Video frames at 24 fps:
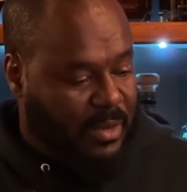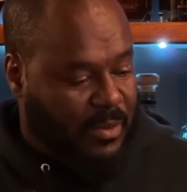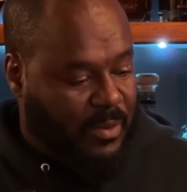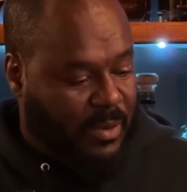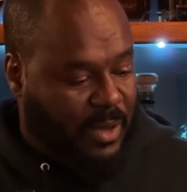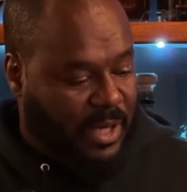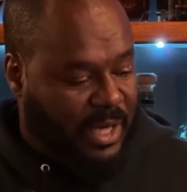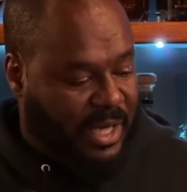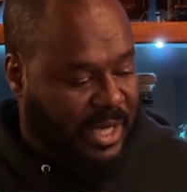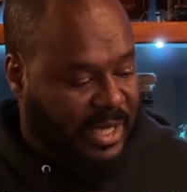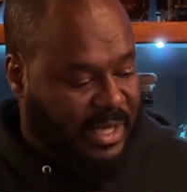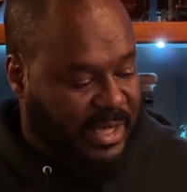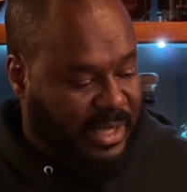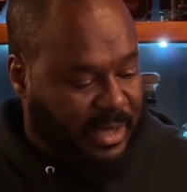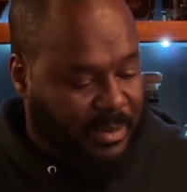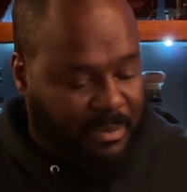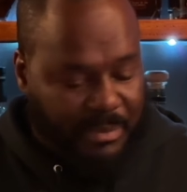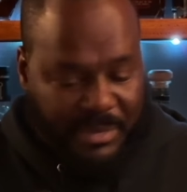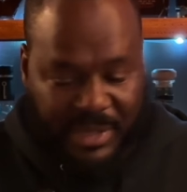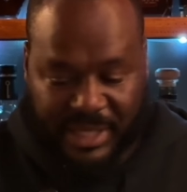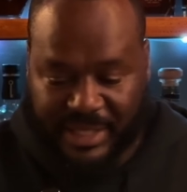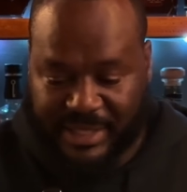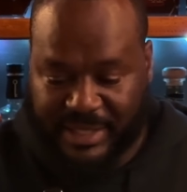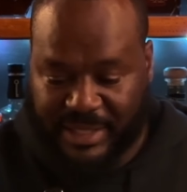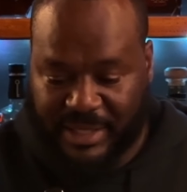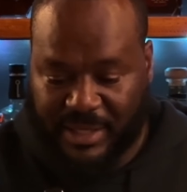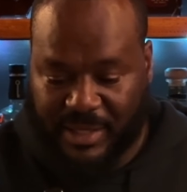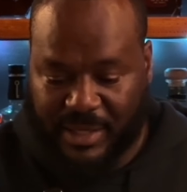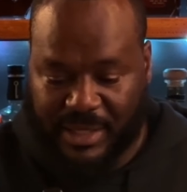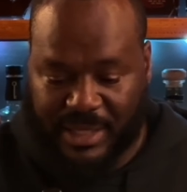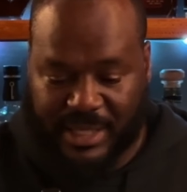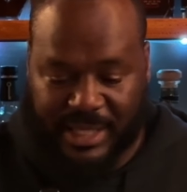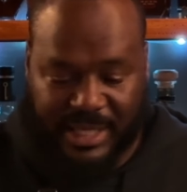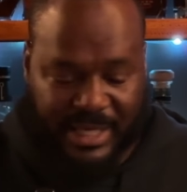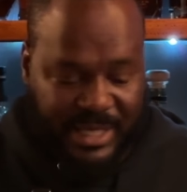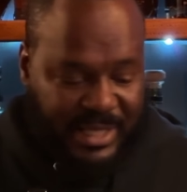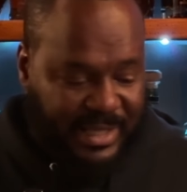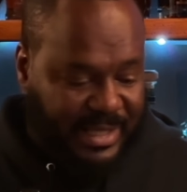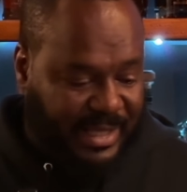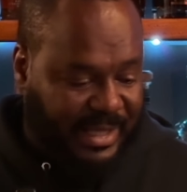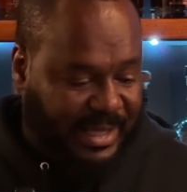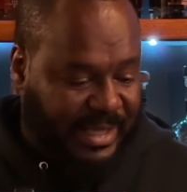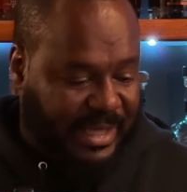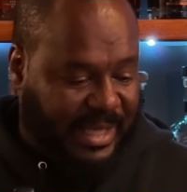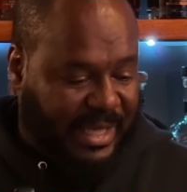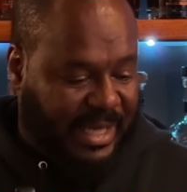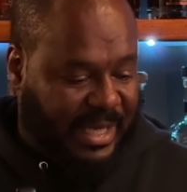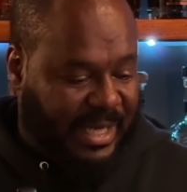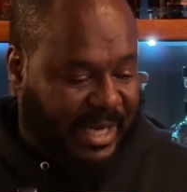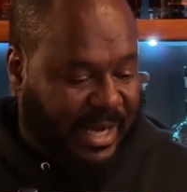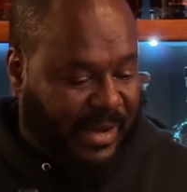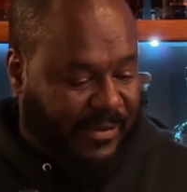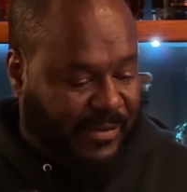where he ends up mixing all of his at the end.